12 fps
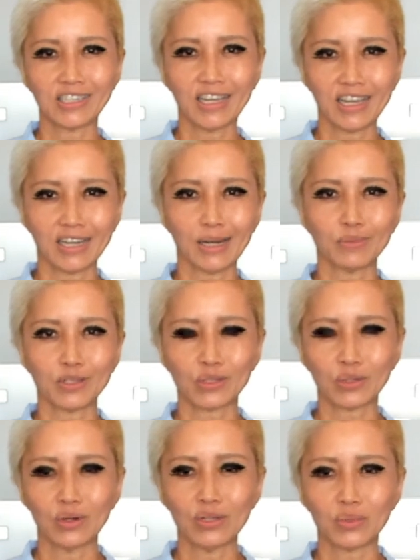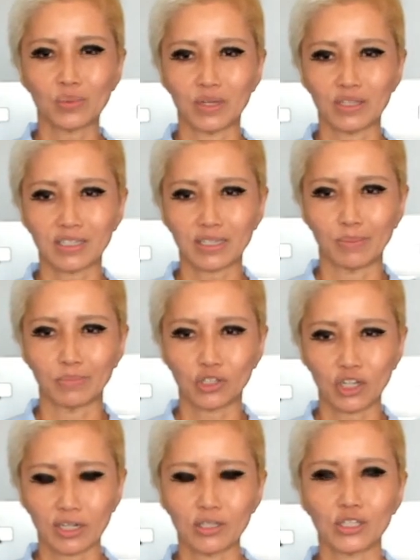heat up the sauce with some
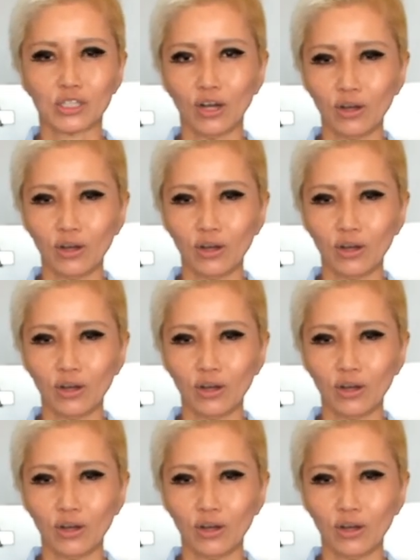chicken stock